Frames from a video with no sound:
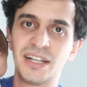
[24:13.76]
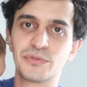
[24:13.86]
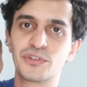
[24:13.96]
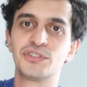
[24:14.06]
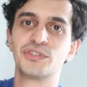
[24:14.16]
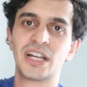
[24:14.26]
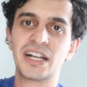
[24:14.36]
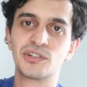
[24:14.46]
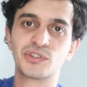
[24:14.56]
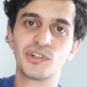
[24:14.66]
And of course, you
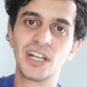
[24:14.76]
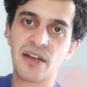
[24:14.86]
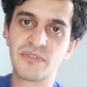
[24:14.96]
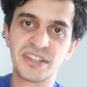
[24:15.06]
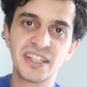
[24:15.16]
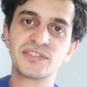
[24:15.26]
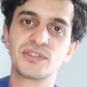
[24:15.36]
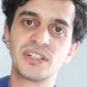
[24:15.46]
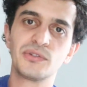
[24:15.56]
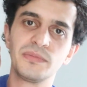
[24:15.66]
can't control everything,
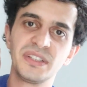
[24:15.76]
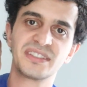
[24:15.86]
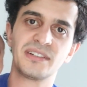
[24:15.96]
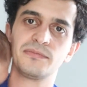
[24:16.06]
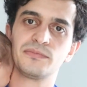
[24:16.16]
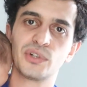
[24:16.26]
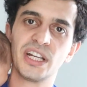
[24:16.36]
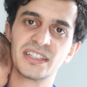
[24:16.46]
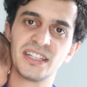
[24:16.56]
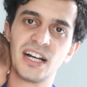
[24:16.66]
so there will be some
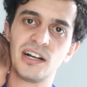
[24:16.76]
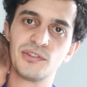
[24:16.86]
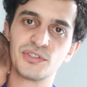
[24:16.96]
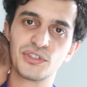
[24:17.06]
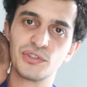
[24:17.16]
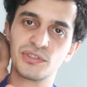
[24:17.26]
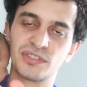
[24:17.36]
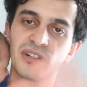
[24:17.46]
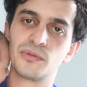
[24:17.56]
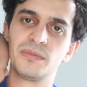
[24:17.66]
breakdowns,
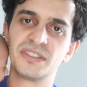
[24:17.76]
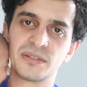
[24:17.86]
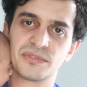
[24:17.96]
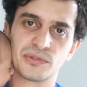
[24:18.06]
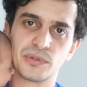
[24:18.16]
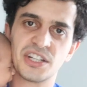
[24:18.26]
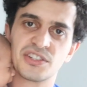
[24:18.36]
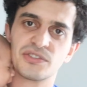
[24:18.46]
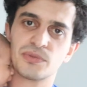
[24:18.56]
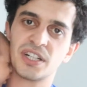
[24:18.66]
there will be some
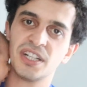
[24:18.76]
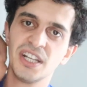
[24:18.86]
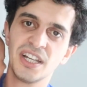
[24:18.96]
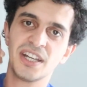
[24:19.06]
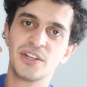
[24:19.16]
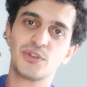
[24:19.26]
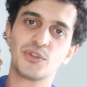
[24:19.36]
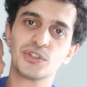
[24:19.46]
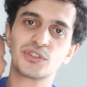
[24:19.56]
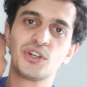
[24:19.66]
situations where you
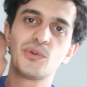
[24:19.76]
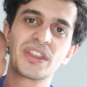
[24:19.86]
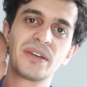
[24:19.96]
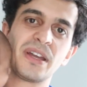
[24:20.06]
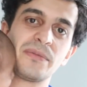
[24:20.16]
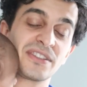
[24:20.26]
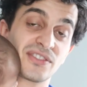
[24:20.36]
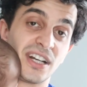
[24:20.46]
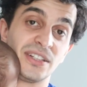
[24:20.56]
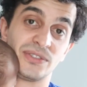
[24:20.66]
don't know what the baby
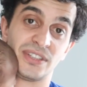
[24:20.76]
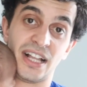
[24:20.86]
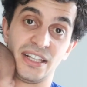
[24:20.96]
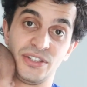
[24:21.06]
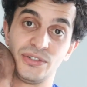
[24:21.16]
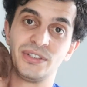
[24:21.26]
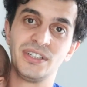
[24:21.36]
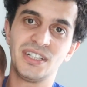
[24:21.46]
is trying to tell you,